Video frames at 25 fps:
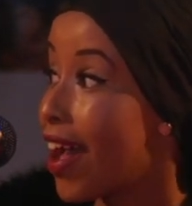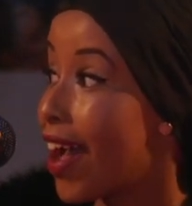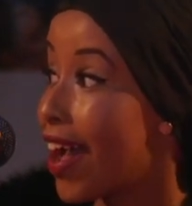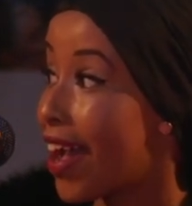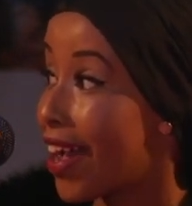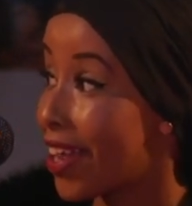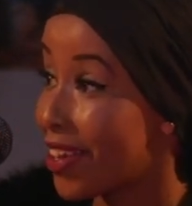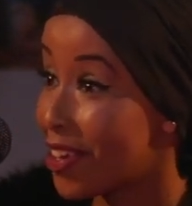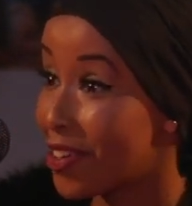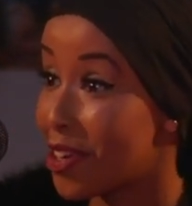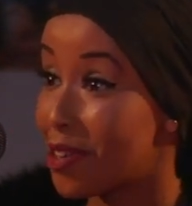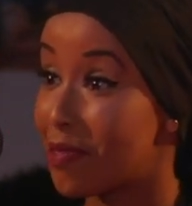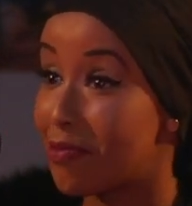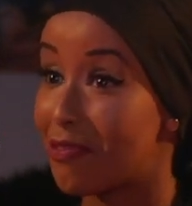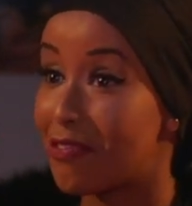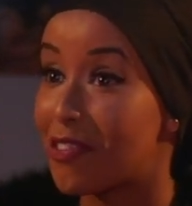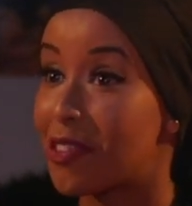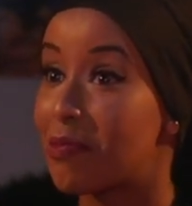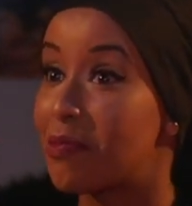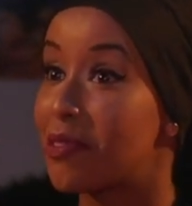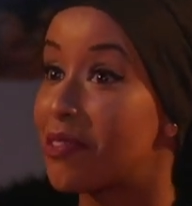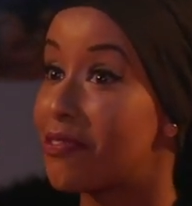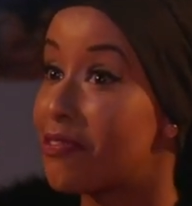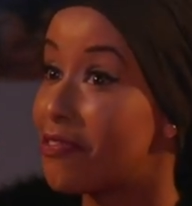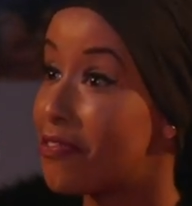I come
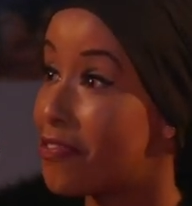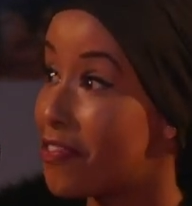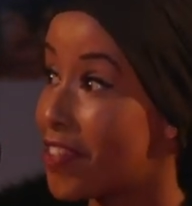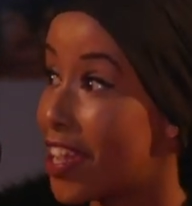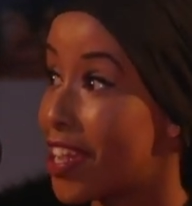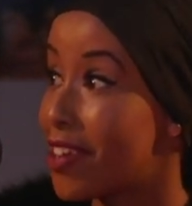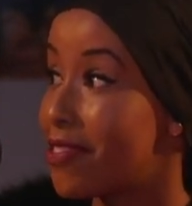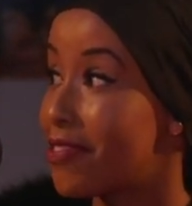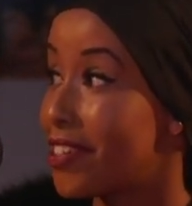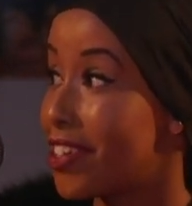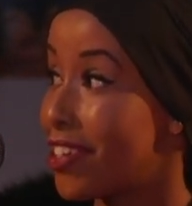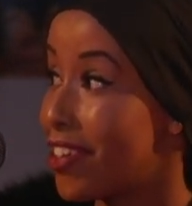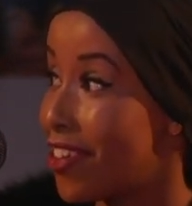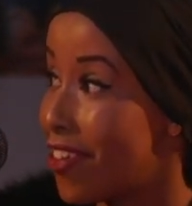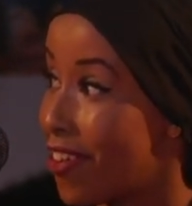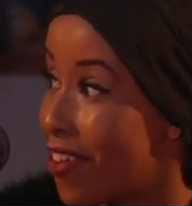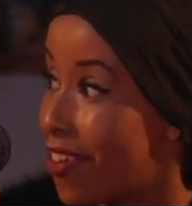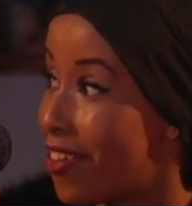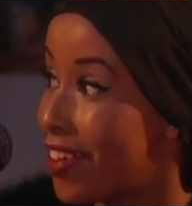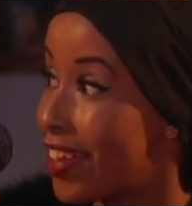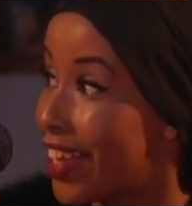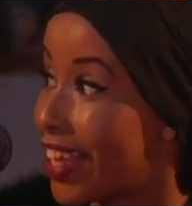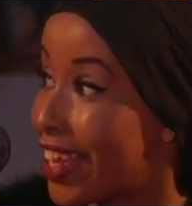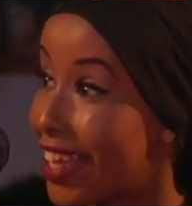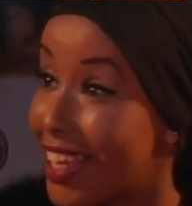from a very
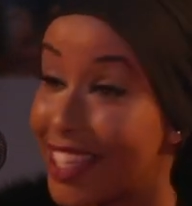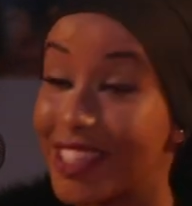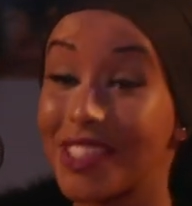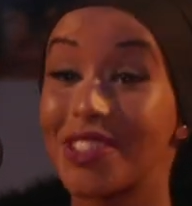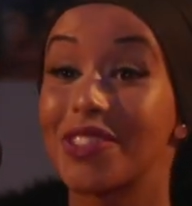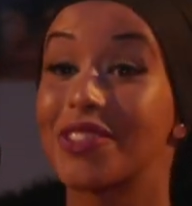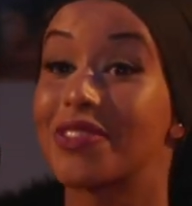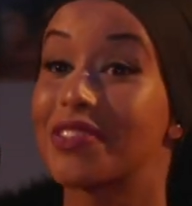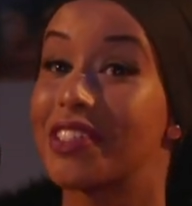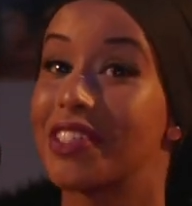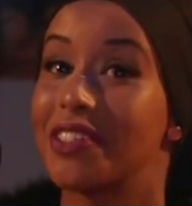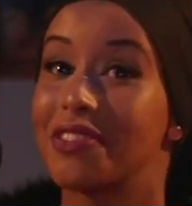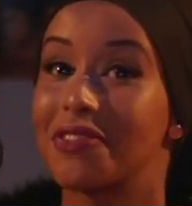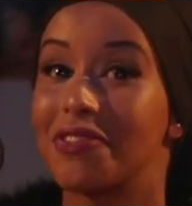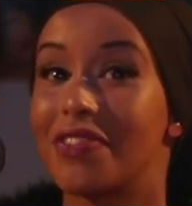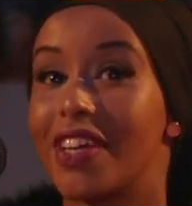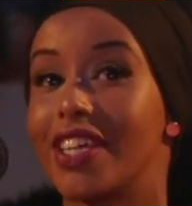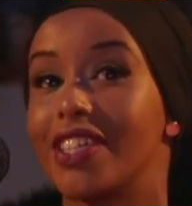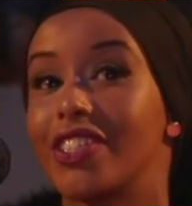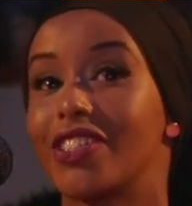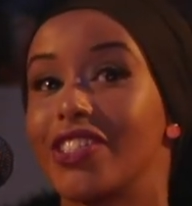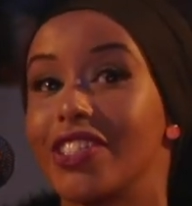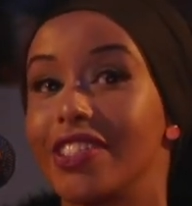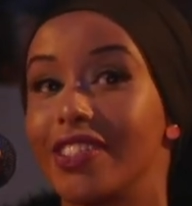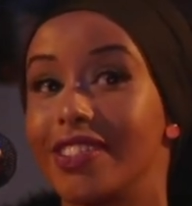long history of
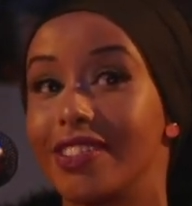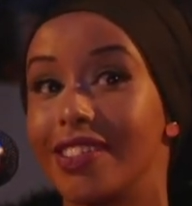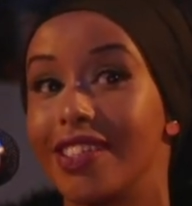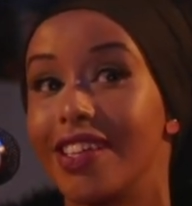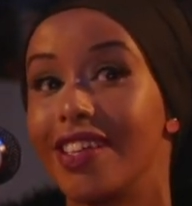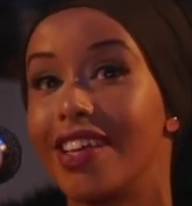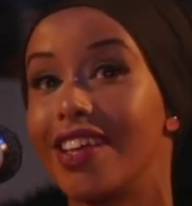fashion.